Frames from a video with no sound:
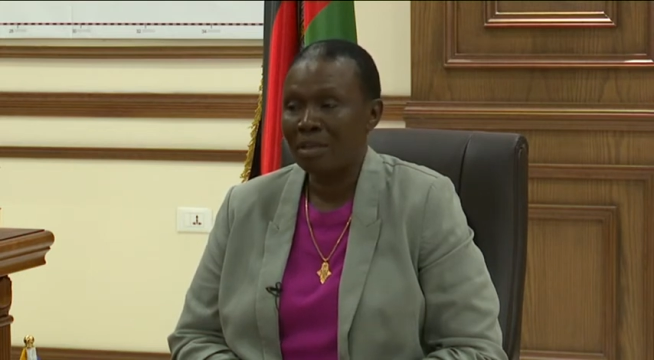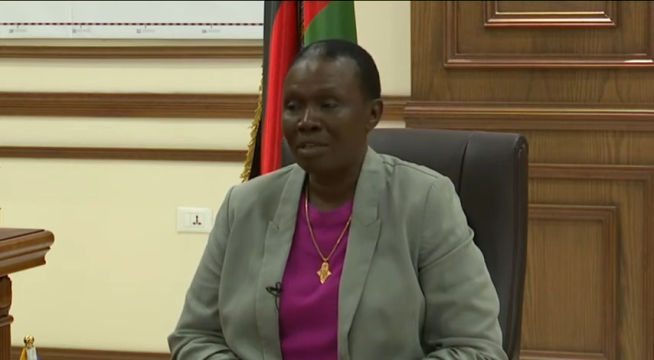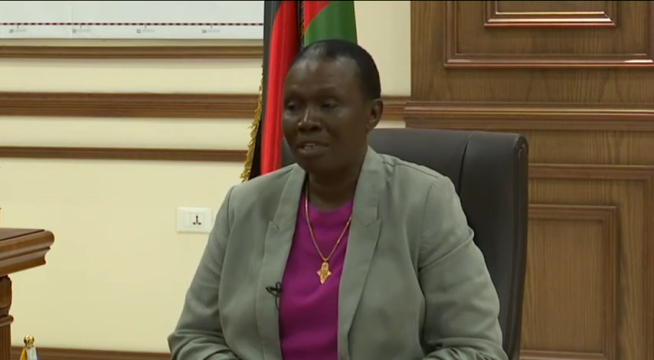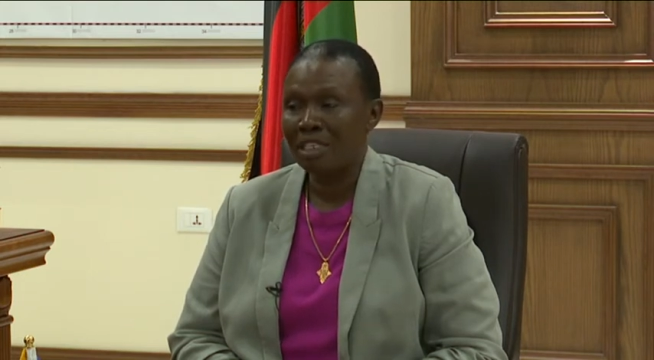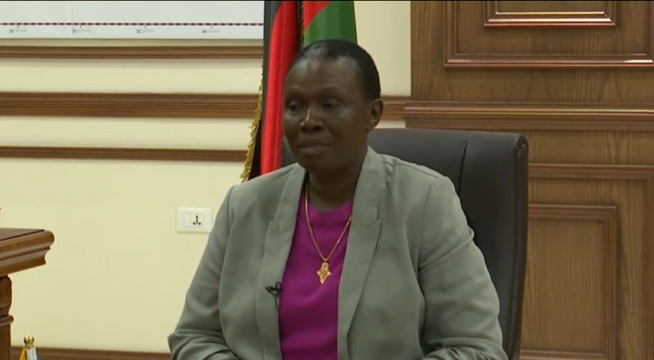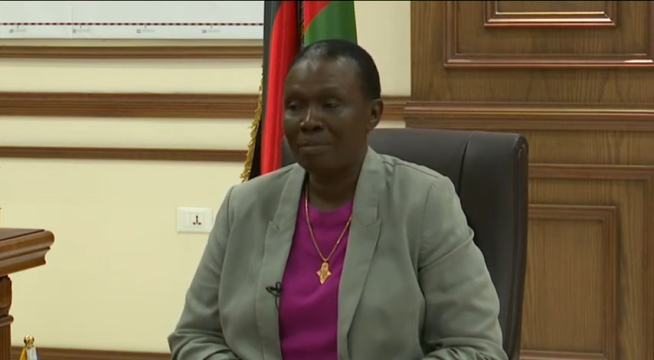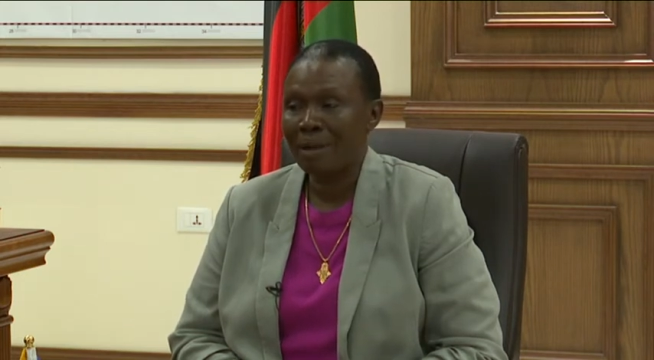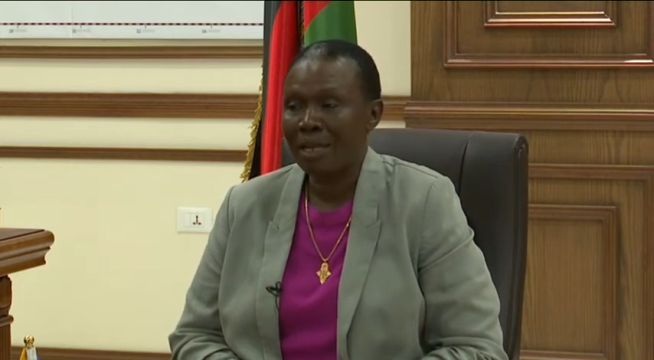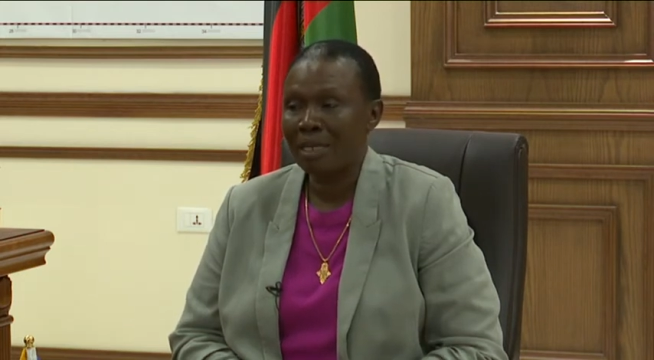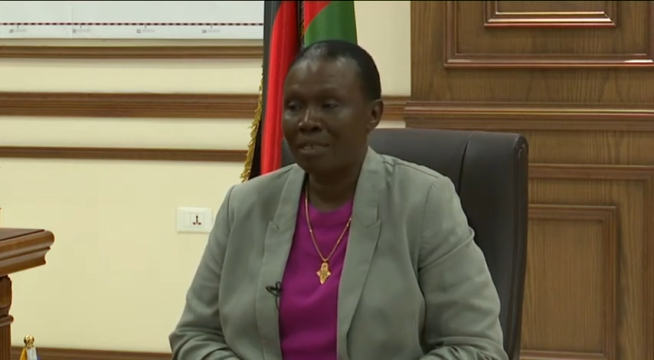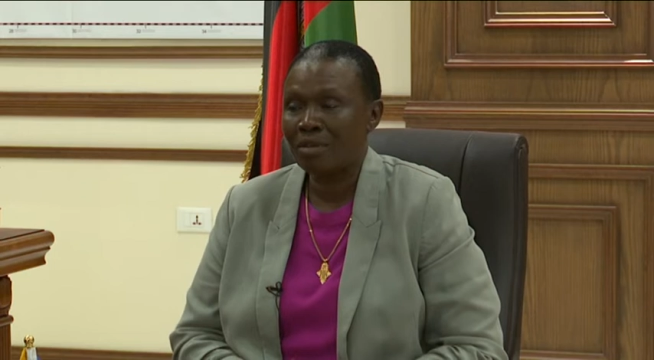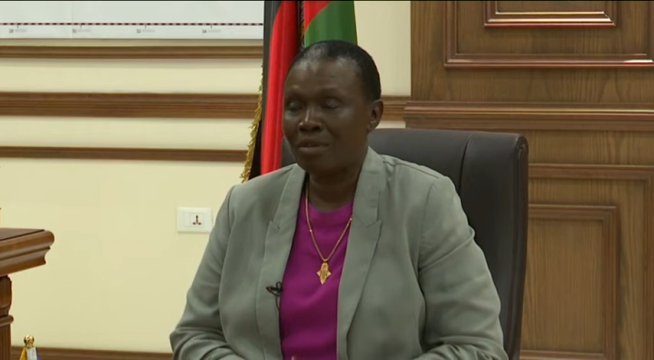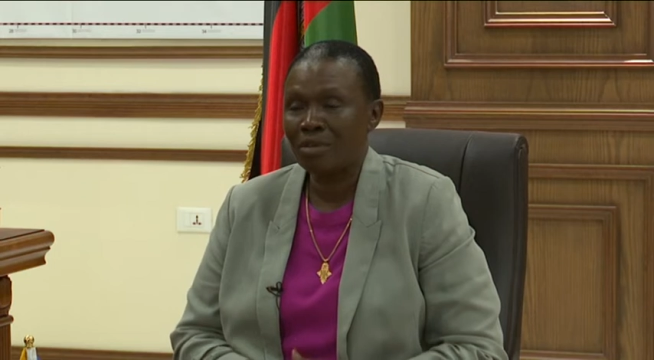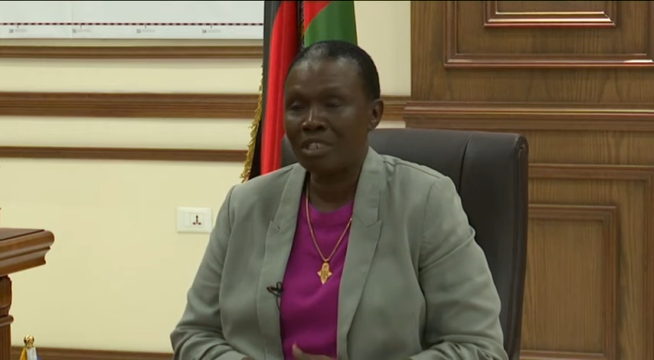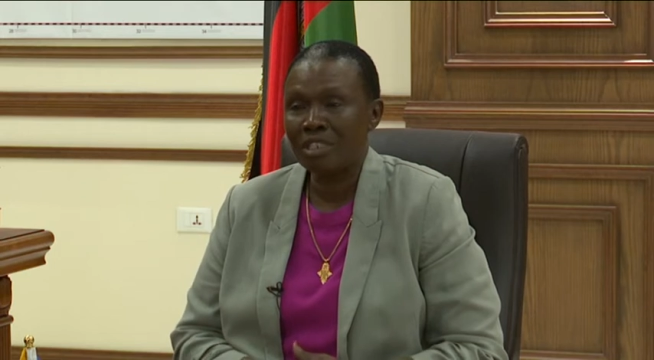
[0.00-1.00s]
despite
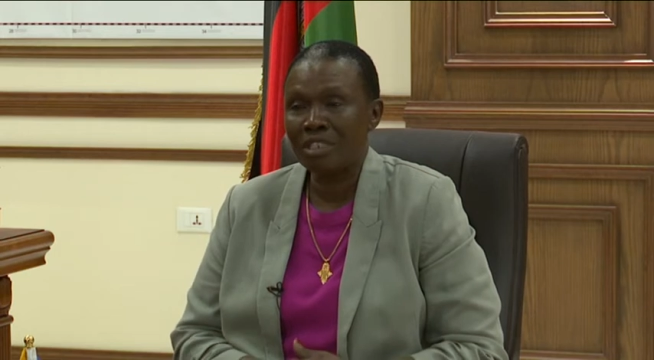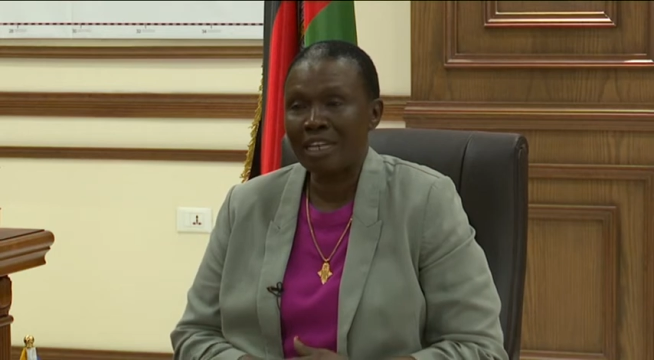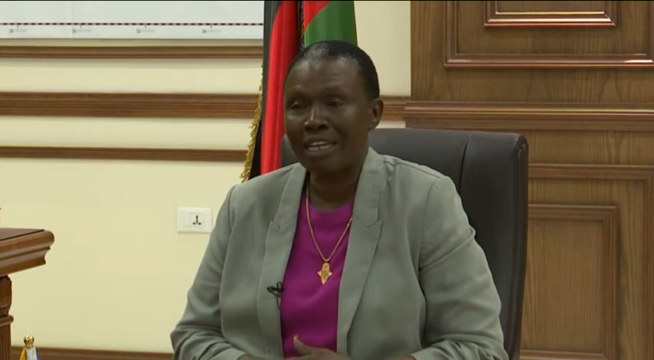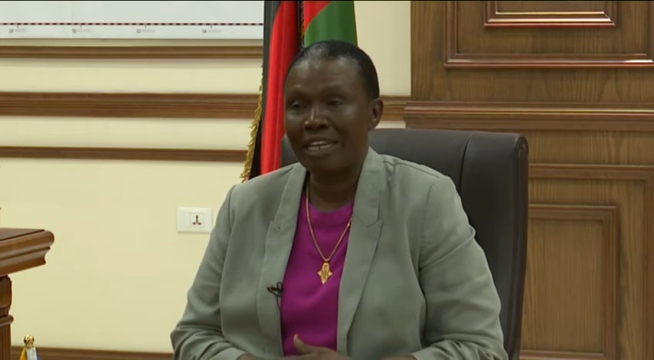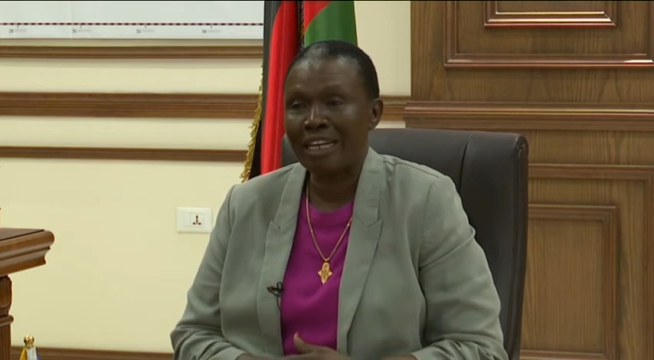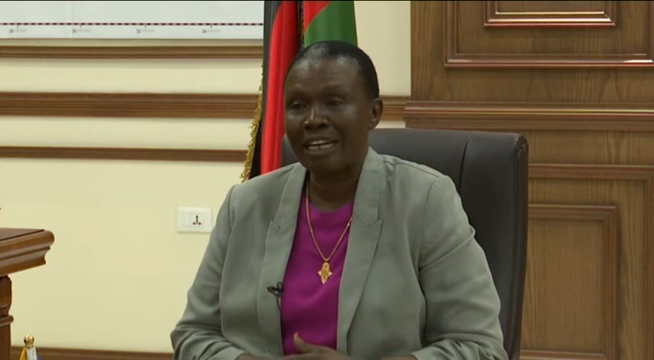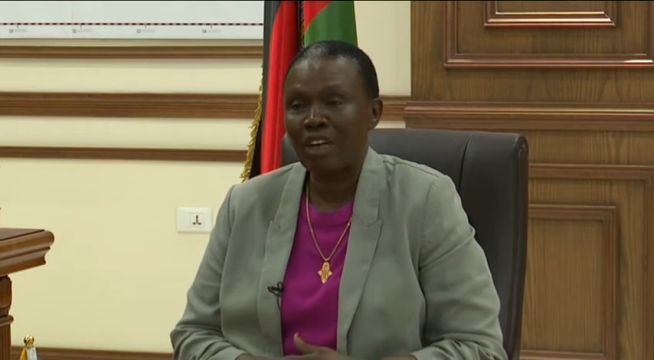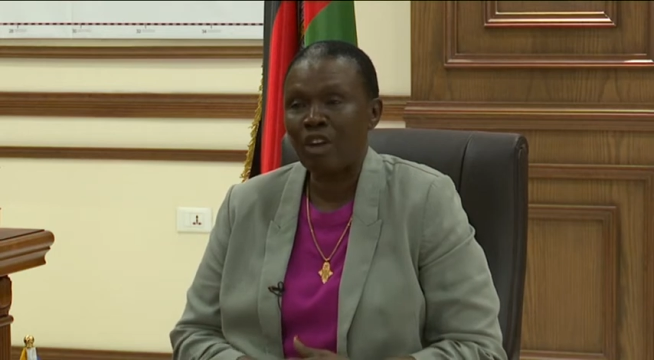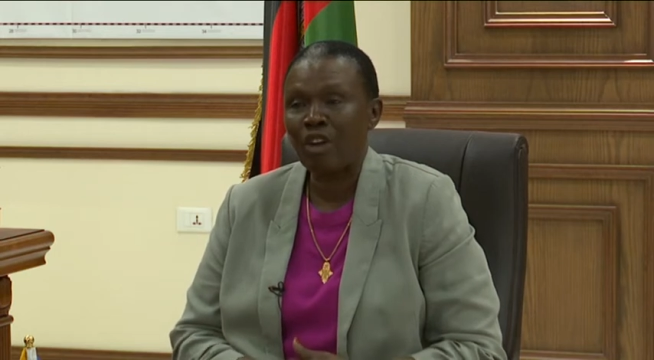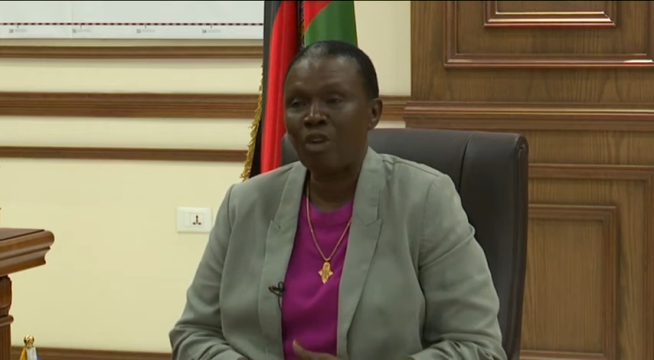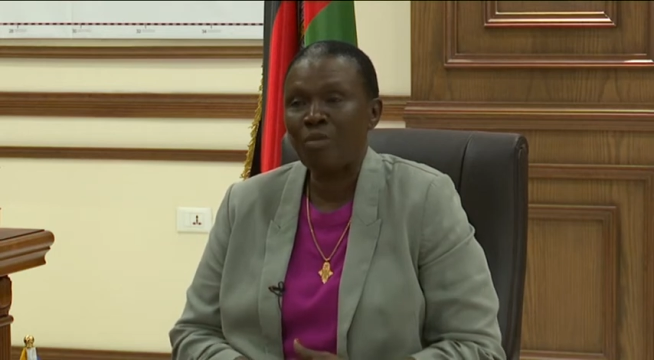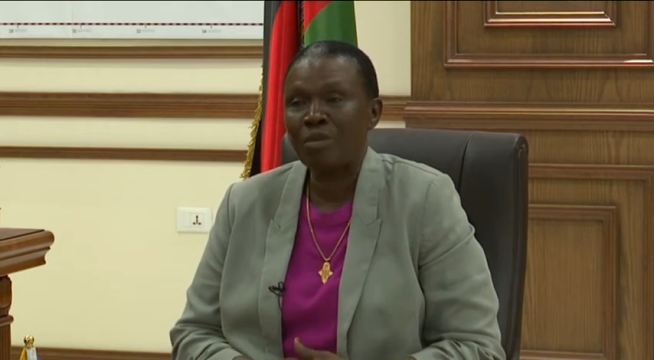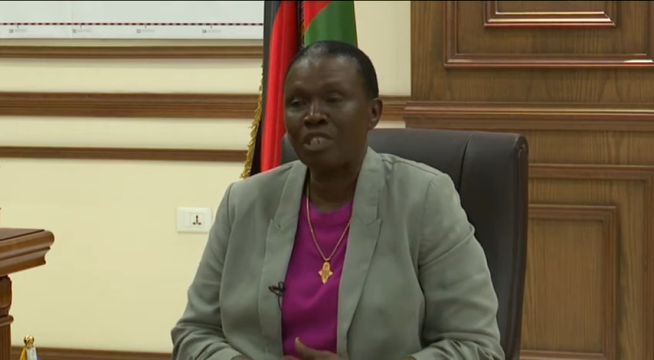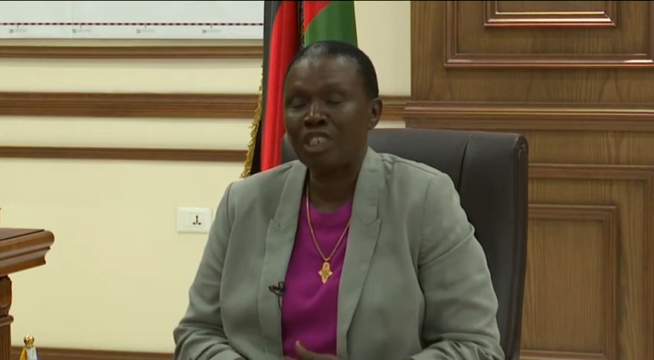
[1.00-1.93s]
all the economic